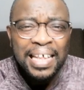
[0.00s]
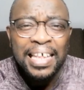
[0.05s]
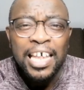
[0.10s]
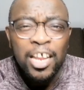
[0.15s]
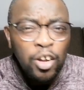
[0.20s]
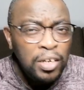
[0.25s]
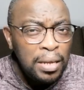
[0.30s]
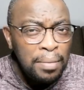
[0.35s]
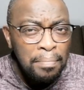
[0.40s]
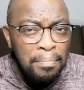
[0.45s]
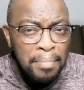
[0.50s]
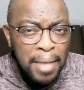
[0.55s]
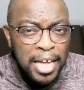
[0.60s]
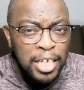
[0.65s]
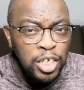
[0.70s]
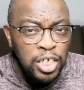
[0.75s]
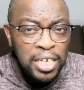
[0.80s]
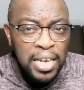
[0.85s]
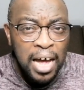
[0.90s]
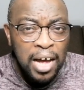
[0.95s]
I cannot
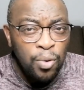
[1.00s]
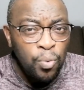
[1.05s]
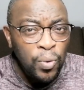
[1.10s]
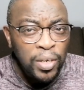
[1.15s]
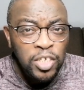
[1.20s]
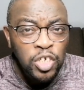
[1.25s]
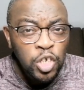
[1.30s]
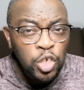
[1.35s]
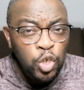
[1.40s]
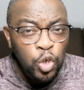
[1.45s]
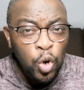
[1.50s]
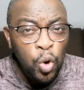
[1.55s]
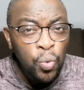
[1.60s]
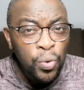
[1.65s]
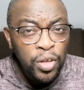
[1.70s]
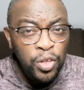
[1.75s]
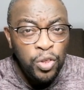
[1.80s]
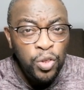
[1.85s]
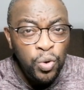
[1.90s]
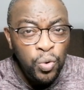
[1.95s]
imagine what she's
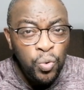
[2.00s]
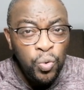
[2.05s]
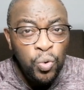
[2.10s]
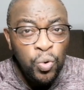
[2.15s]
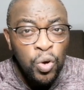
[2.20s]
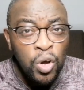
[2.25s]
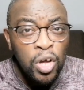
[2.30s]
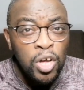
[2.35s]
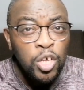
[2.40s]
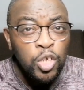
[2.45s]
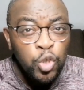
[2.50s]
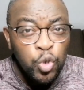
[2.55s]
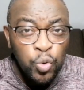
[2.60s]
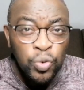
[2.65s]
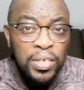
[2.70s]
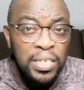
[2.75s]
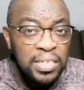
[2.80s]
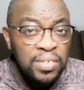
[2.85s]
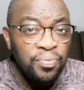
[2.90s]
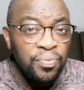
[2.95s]
going through
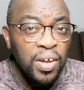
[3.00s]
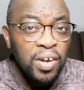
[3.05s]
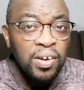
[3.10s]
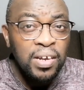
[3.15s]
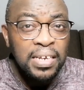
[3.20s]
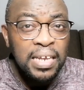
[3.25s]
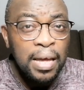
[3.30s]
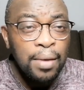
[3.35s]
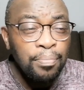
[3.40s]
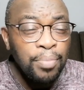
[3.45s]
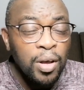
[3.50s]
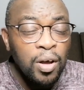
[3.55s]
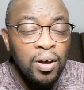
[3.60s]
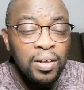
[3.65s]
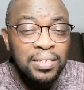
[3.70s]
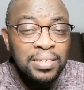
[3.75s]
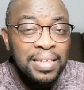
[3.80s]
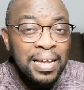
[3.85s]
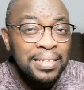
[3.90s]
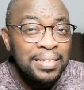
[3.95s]
to this very day,
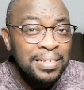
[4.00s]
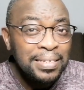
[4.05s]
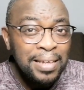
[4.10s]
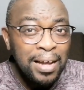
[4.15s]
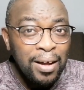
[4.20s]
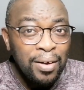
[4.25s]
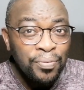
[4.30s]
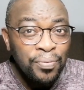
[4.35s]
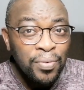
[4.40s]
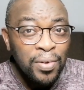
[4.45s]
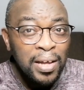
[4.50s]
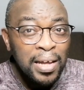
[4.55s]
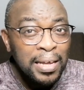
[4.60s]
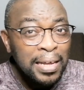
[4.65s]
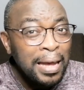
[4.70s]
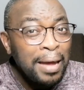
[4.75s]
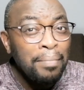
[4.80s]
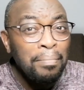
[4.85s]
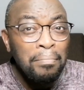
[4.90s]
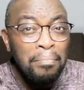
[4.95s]
because that stuff
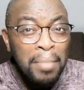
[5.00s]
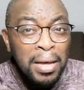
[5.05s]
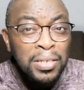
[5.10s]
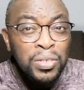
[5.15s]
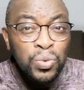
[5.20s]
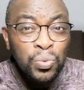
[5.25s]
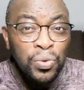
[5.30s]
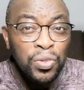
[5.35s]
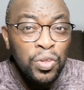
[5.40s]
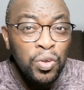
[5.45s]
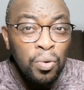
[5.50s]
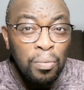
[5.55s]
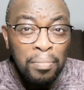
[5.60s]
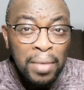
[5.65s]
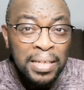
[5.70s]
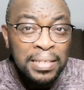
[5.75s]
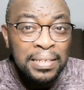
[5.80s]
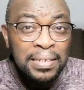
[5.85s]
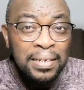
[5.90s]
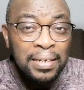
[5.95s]
can mess with you
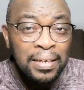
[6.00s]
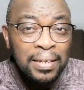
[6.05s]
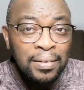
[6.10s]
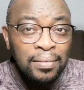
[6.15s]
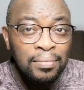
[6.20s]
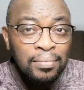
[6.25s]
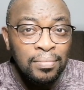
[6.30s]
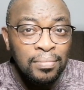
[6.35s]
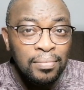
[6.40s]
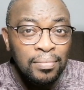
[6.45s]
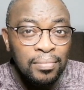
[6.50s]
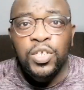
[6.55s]
mentally.